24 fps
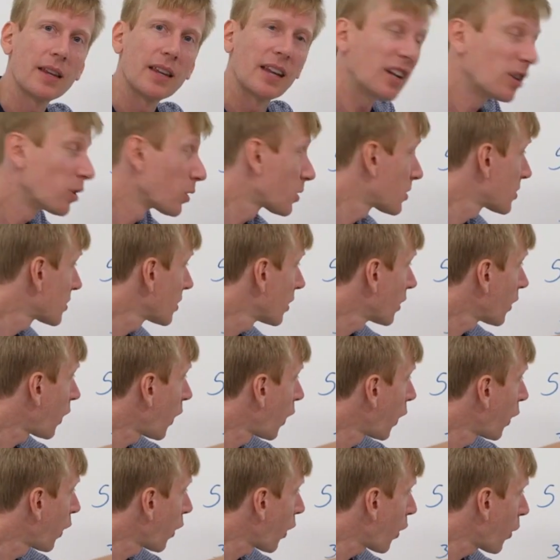It looks
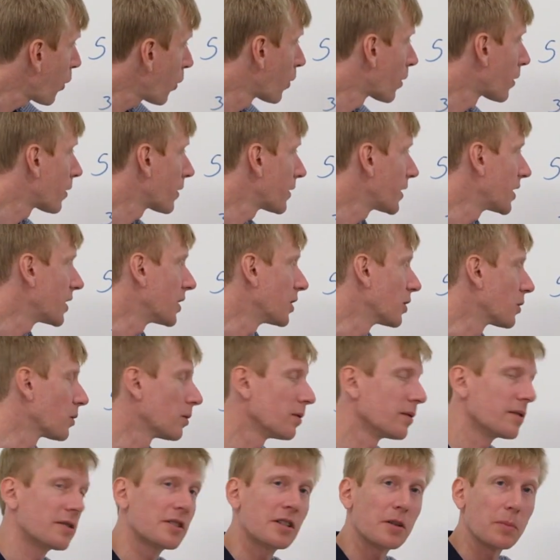lower than the
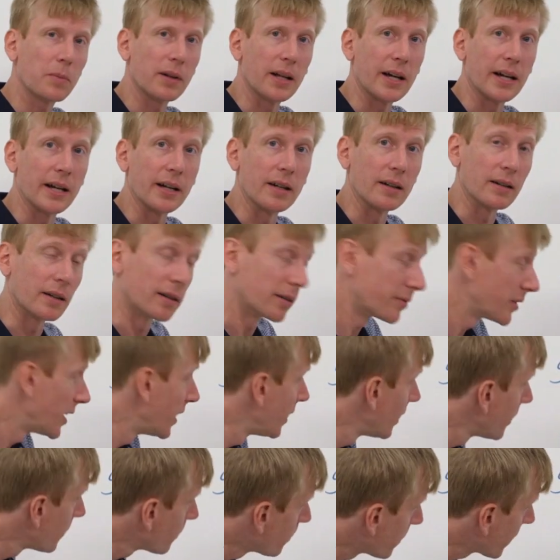old supply curve.
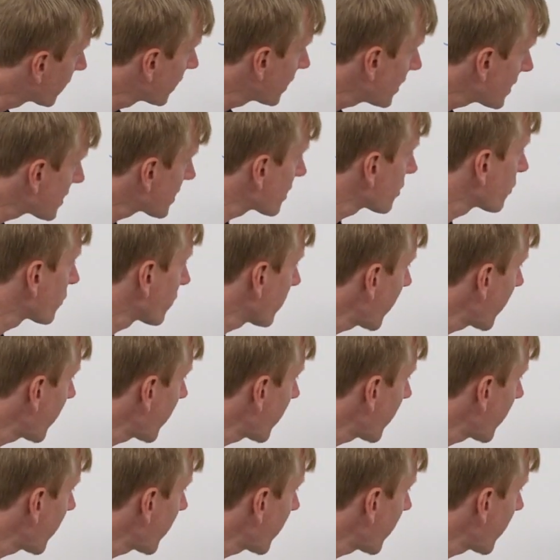But it is, in